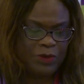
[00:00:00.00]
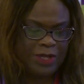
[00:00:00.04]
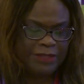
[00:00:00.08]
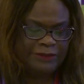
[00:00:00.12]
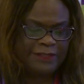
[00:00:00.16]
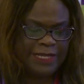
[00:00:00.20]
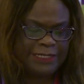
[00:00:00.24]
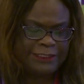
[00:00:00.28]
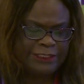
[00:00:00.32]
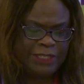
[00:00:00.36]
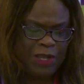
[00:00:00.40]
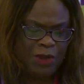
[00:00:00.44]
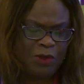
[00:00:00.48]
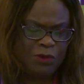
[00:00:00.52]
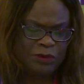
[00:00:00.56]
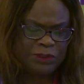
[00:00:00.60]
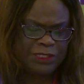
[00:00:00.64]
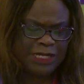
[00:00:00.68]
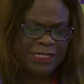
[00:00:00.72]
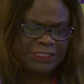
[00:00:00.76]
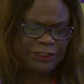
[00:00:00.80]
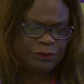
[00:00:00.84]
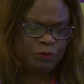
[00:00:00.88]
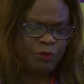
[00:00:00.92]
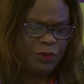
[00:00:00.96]
when they
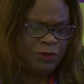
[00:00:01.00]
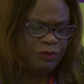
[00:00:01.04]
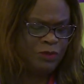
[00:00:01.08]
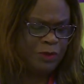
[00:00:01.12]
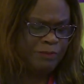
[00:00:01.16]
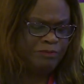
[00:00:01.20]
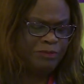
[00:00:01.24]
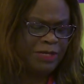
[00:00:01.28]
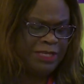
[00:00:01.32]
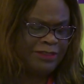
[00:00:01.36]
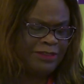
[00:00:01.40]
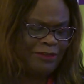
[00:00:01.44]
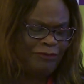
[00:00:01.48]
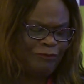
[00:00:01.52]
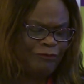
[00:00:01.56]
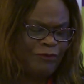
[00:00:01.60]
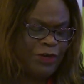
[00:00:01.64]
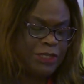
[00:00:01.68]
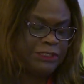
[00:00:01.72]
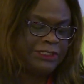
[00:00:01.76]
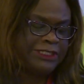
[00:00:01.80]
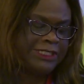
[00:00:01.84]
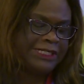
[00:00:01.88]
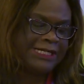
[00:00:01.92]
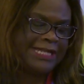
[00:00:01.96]
told us we would be the
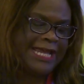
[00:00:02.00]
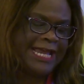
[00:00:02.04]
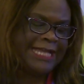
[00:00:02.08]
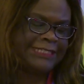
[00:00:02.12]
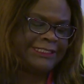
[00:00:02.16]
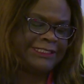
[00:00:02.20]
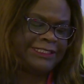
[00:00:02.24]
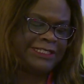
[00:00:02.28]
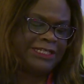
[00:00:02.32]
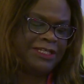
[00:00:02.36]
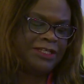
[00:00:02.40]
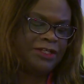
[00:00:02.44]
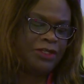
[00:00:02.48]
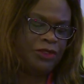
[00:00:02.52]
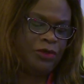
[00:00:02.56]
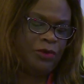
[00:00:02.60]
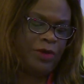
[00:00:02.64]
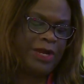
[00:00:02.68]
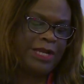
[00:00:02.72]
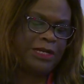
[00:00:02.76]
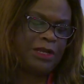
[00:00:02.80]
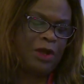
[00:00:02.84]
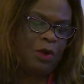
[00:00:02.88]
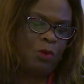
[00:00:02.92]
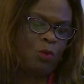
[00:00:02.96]
first class to
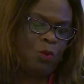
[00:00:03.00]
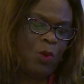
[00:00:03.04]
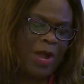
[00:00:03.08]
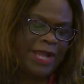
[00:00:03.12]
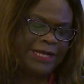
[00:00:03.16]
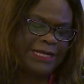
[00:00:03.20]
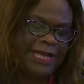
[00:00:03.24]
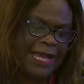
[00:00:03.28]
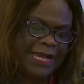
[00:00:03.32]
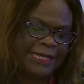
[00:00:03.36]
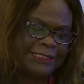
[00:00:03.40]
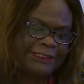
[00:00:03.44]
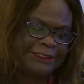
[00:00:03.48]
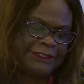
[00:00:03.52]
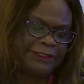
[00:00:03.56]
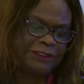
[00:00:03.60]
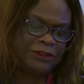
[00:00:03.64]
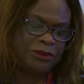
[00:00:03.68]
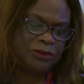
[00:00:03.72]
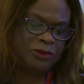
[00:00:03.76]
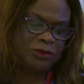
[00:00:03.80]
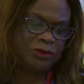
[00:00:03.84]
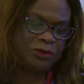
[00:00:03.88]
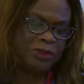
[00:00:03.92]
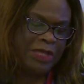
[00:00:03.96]
integrate a white high
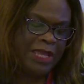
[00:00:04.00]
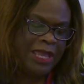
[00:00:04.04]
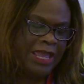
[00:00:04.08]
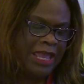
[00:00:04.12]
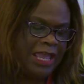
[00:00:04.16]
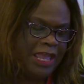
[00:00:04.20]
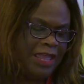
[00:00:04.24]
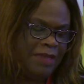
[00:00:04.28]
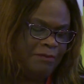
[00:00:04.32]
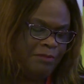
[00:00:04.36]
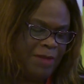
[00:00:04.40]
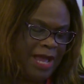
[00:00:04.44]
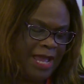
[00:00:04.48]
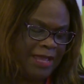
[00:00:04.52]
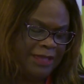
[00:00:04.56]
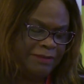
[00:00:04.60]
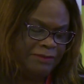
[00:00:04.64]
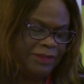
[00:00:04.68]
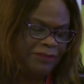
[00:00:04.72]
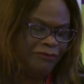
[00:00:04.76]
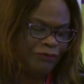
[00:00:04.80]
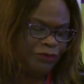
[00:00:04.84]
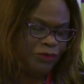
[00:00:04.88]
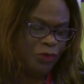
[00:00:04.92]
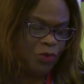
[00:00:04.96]
school in
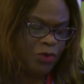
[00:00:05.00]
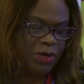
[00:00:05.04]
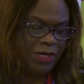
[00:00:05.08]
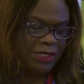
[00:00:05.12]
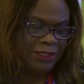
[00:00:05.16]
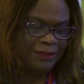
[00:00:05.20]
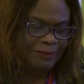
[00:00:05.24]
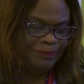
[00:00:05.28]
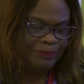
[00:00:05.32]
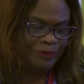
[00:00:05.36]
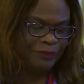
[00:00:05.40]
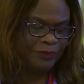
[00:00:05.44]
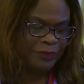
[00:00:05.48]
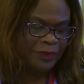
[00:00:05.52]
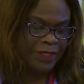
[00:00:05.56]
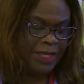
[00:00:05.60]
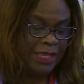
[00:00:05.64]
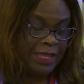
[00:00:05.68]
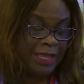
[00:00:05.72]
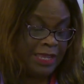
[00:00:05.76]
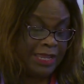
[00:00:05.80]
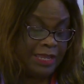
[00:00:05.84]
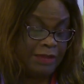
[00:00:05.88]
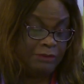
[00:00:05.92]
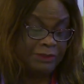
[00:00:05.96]
Miami, Florida.
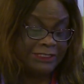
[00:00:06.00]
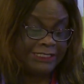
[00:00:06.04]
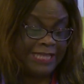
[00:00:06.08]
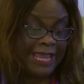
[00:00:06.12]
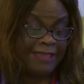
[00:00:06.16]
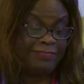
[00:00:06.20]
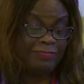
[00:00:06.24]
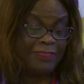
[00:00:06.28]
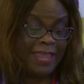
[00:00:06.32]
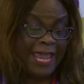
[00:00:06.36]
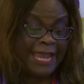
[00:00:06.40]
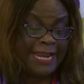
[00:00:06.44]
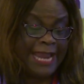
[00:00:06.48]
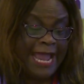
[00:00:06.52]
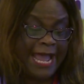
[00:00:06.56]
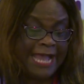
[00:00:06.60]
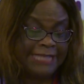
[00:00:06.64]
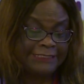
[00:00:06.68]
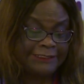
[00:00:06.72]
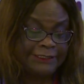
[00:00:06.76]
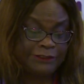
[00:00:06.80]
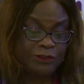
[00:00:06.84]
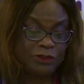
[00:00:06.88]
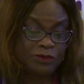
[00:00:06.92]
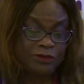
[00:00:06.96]
It was at that
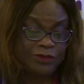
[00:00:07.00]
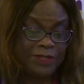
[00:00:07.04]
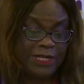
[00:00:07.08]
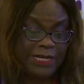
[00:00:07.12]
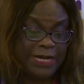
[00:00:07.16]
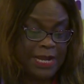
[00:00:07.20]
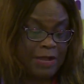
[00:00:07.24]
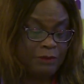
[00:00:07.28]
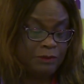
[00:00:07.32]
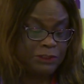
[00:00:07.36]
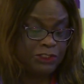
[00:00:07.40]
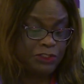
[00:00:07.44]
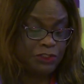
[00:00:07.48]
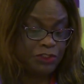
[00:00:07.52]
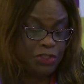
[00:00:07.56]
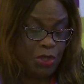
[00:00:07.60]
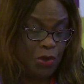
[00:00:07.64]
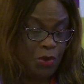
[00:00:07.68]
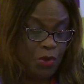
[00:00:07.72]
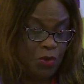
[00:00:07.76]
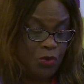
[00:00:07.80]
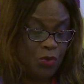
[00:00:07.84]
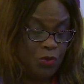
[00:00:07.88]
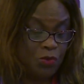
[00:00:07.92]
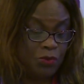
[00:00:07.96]
high school that I was
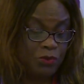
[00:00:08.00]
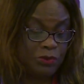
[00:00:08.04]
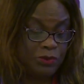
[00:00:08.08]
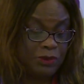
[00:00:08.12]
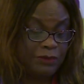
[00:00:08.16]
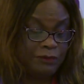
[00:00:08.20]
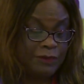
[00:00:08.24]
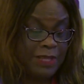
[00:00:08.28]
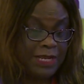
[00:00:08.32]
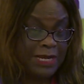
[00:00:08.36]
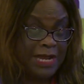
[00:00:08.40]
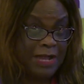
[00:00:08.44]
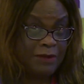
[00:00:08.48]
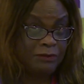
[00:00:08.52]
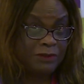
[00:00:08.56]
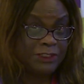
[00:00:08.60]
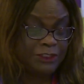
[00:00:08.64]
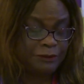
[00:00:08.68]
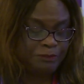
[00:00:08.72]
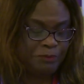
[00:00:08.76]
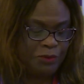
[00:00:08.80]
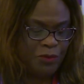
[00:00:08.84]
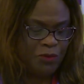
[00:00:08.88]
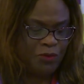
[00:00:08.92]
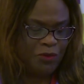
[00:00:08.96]
told that I
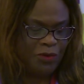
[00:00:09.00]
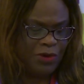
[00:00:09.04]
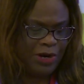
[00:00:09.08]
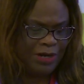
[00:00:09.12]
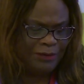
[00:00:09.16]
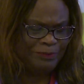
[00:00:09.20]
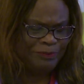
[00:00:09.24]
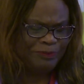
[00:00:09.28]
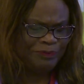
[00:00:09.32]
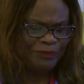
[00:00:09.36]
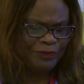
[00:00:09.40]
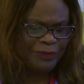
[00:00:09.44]
was poor.